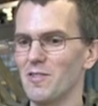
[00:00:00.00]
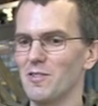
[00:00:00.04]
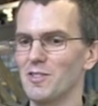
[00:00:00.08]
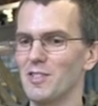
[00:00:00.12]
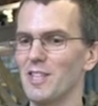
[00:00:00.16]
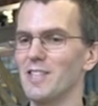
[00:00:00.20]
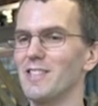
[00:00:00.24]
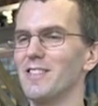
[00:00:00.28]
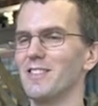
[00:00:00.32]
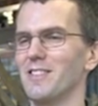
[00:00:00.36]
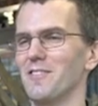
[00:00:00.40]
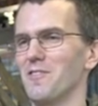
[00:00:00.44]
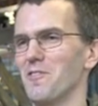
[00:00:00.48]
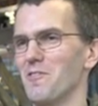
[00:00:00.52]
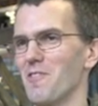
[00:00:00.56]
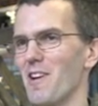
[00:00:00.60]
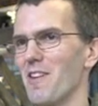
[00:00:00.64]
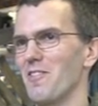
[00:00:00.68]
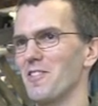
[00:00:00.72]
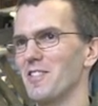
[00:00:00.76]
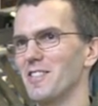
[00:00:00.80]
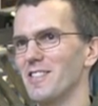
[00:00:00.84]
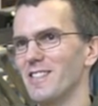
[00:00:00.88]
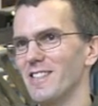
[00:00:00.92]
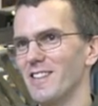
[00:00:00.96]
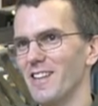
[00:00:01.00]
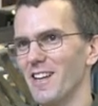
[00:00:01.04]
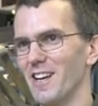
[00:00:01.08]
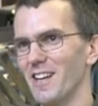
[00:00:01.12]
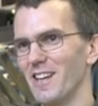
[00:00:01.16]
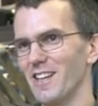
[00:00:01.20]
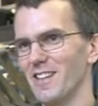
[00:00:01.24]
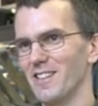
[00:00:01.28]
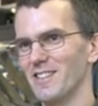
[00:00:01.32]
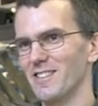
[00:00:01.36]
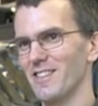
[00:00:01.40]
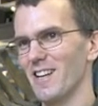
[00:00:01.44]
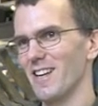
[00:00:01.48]
centers of gravity
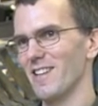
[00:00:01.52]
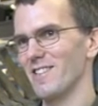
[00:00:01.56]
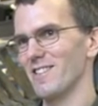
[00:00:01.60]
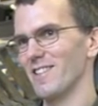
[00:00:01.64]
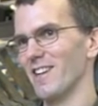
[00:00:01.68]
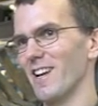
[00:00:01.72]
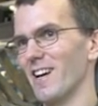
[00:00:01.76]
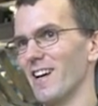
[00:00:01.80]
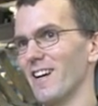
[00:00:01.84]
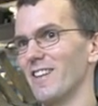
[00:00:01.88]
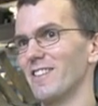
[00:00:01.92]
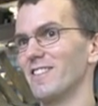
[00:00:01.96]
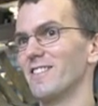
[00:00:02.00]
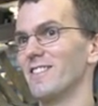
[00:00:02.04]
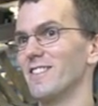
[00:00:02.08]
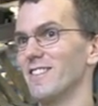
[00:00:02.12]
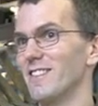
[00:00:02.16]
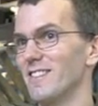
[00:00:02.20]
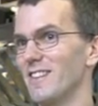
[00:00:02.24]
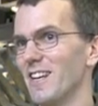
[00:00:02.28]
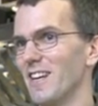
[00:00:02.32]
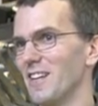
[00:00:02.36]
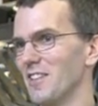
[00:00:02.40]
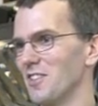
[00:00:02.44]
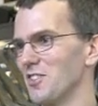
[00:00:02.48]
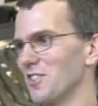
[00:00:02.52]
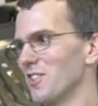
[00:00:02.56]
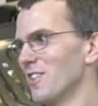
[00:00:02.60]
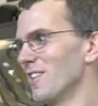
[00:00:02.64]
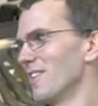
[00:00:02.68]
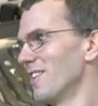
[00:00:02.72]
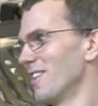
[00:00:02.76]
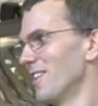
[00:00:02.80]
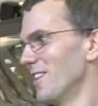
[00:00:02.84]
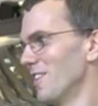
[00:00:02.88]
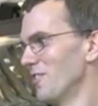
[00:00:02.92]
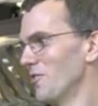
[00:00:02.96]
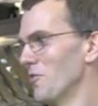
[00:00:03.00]
that a skeleton like this has
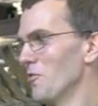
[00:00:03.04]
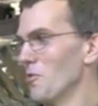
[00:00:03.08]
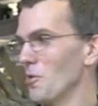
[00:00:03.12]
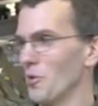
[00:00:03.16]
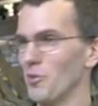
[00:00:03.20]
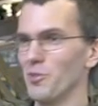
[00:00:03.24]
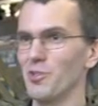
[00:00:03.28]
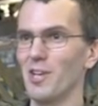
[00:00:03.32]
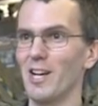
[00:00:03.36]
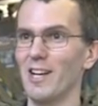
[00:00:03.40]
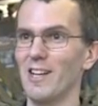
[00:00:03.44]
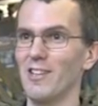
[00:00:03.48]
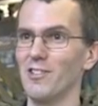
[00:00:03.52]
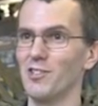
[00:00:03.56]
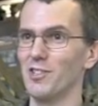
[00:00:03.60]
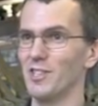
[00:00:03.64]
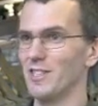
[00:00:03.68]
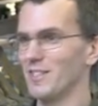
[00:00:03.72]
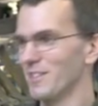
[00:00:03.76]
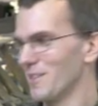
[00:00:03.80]
is a real challenge.